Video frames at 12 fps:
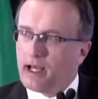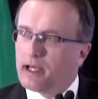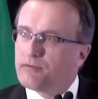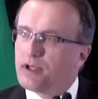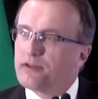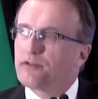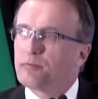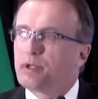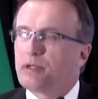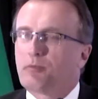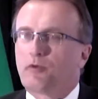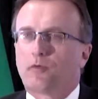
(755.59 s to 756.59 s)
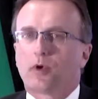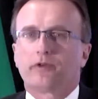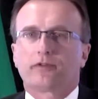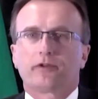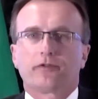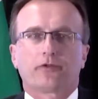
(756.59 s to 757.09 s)
I've had some people
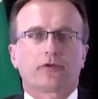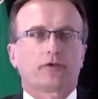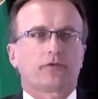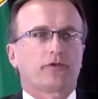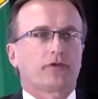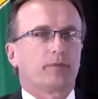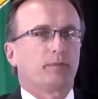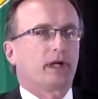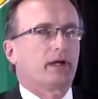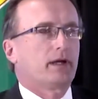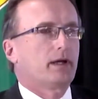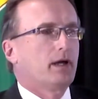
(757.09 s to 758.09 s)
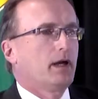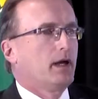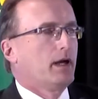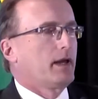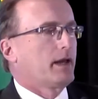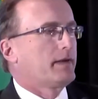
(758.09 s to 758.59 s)
voice concerns to me
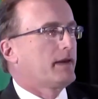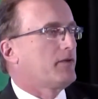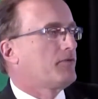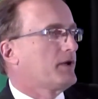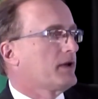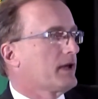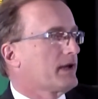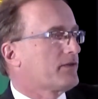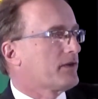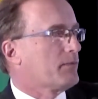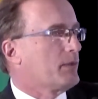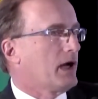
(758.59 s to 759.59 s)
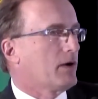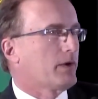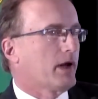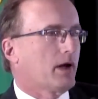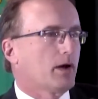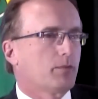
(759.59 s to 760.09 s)
that they feel like somehow
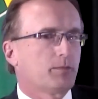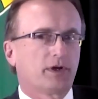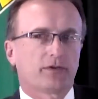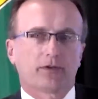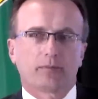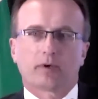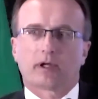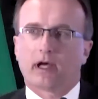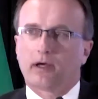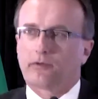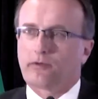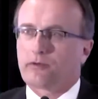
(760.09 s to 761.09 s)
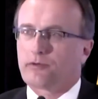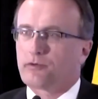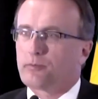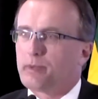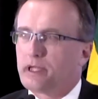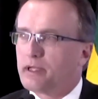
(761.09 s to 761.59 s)
now municipal
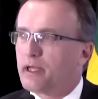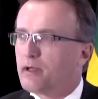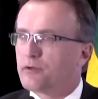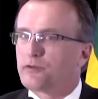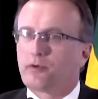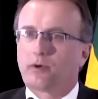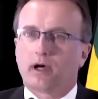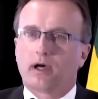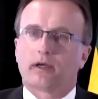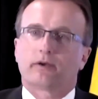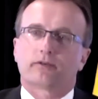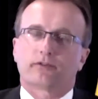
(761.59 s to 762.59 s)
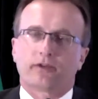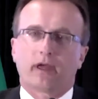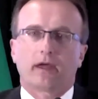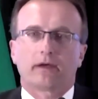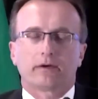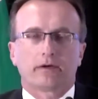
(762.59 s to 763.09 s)
councillors are being held to a higher
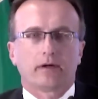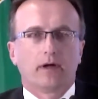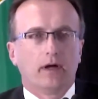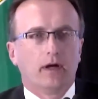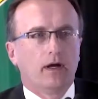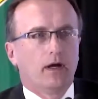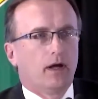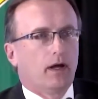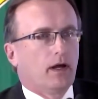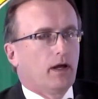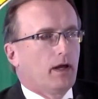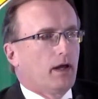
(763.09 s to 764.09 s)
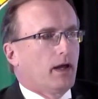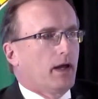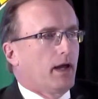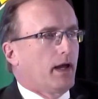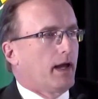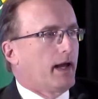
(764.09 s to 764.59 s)
standard
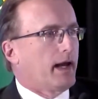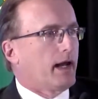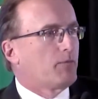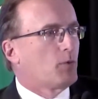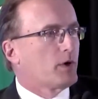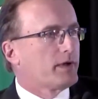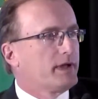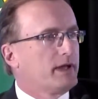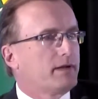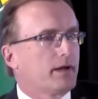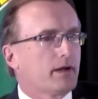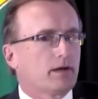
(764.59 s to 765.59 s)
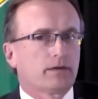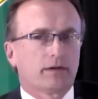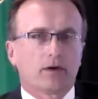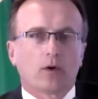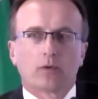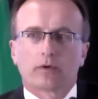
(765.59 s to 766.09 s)
and have more detailed
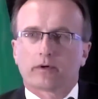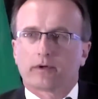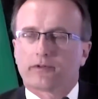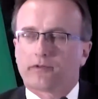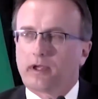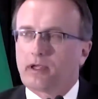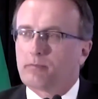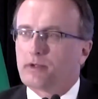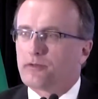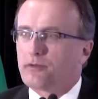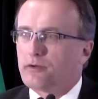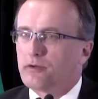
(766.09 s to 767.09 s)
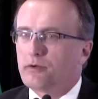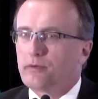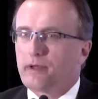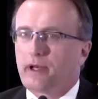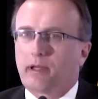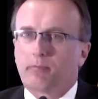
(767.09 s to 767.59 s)
and onerous statements to
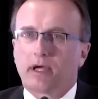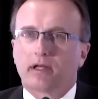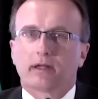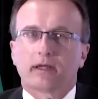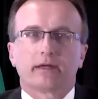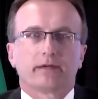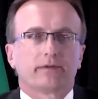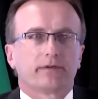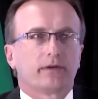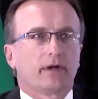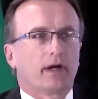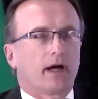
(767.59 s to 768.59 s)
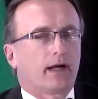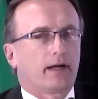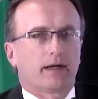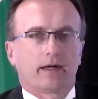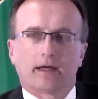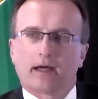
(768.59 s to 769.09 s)
do than MLAs.
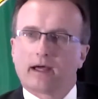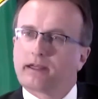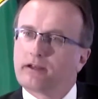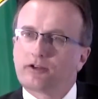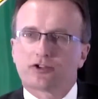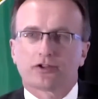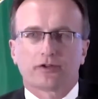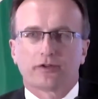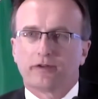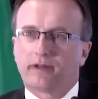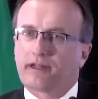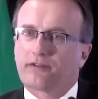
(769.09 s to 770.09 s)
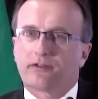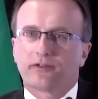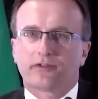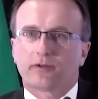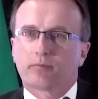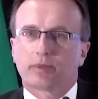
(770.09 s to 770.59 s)
I can assure you that's
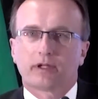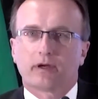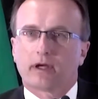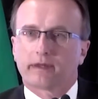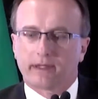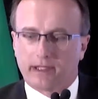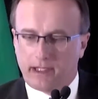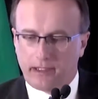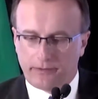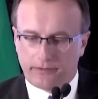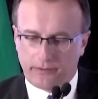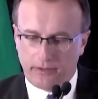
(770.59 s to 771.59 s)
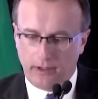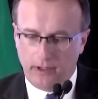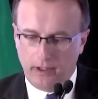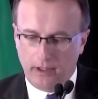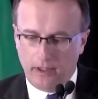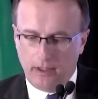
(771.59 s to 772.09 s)
just simply not the case.
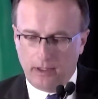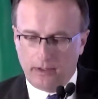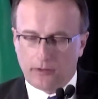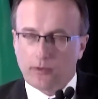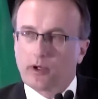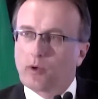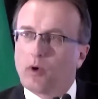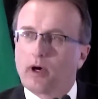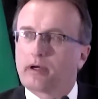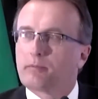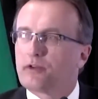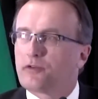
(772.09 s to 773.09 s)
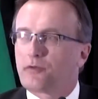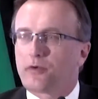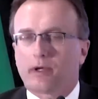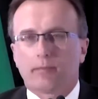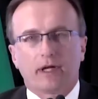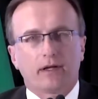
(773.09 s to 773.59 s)
The requirements
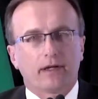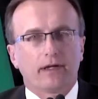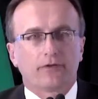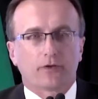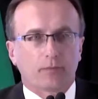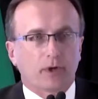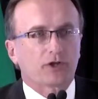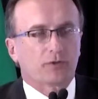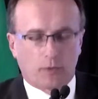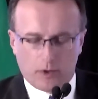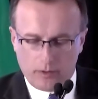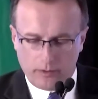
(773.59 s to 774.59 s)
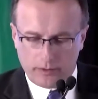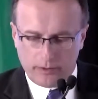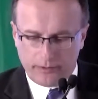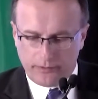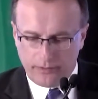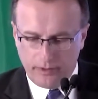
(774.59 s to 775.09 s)
for MLAs are much more
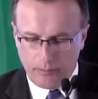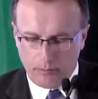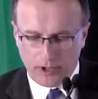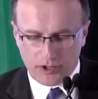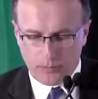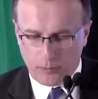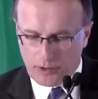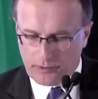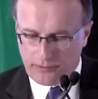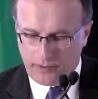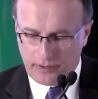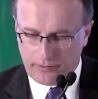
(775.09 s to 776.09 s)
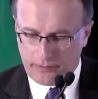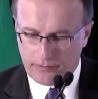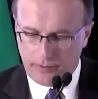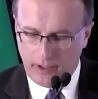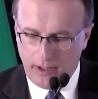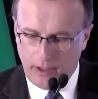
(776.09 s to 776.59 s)
onerous, much more
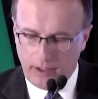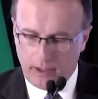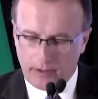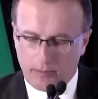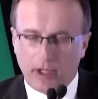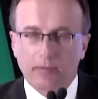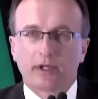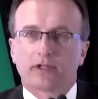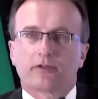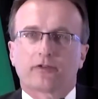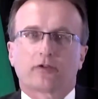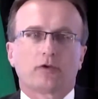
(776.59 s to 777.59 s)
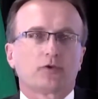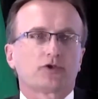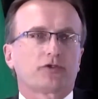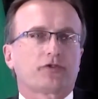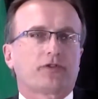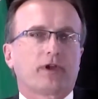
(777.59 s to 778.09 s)
extensive. Public
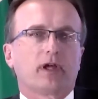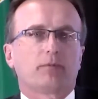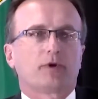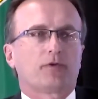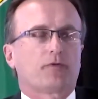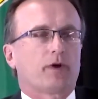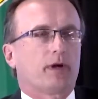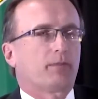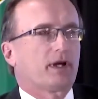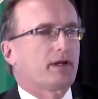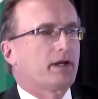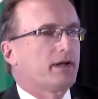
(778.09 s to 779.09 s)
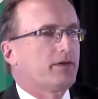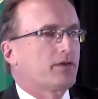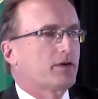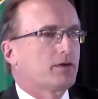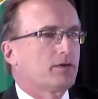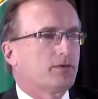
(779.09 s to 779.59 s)
disclosure statement for MLAs
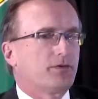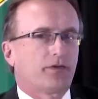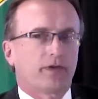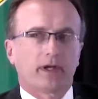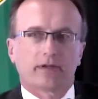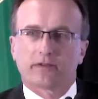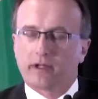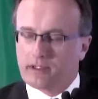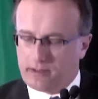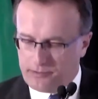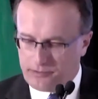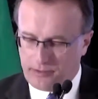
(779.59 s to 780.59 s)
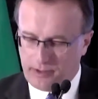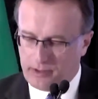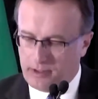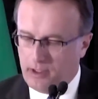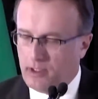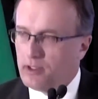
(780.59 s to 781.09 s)
includes things like
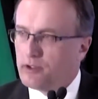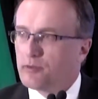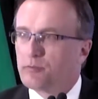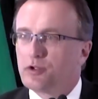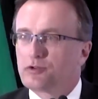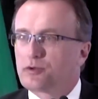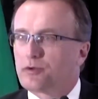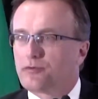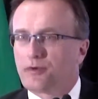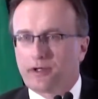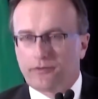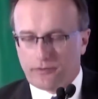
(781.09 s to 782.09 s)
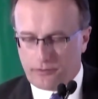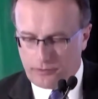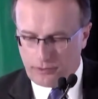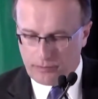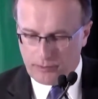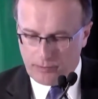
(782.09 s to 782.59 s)
listing your mutual funds and
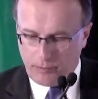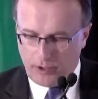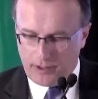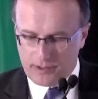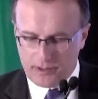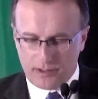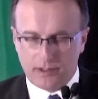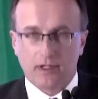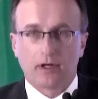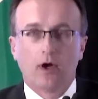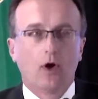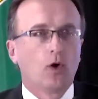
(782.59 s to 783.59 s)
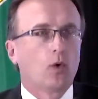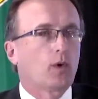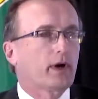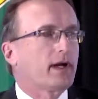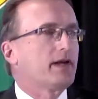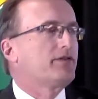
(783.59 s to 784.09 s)
term deposits and
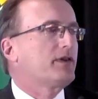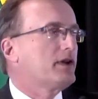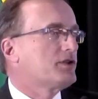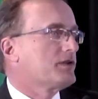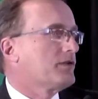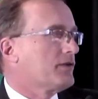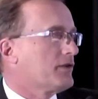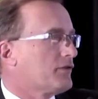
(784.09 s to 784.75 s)
organizations